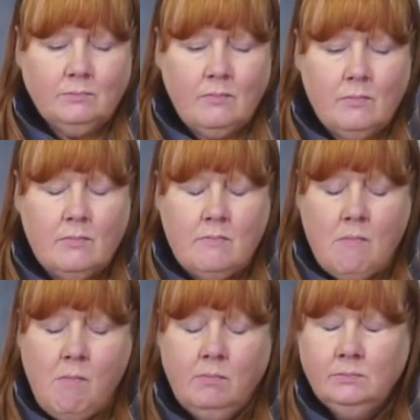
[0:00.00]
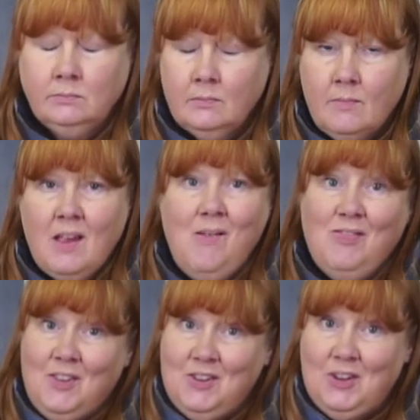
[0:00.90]

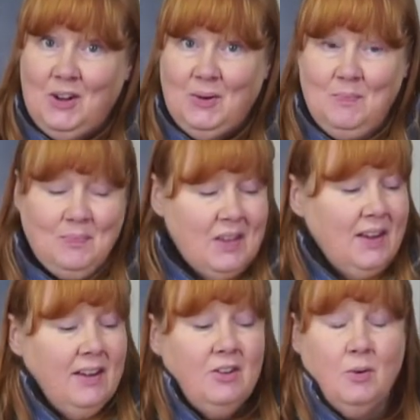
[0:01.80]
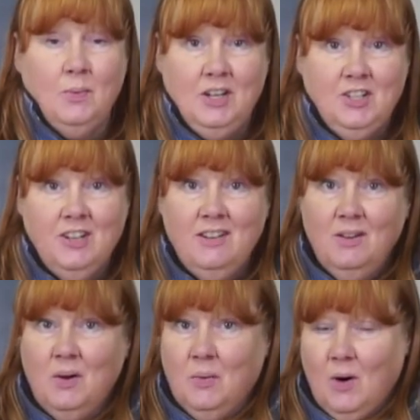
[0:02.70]
There you go. Norwegian
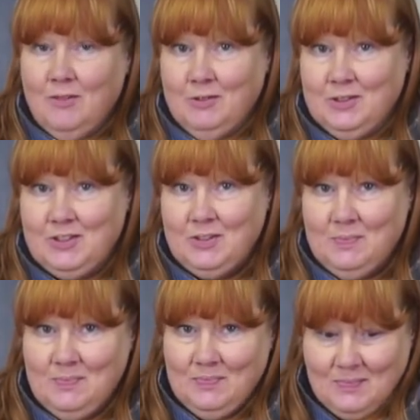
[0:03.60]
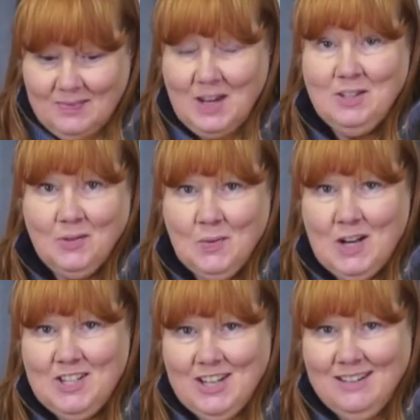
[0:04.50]
waffles. Thanks for
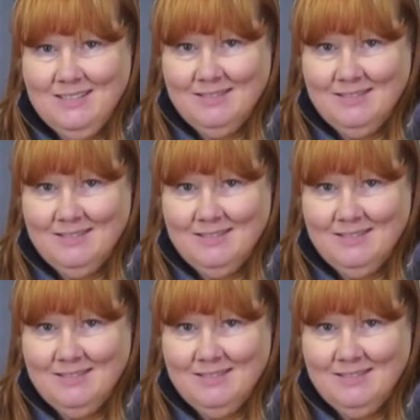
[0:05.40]
watching.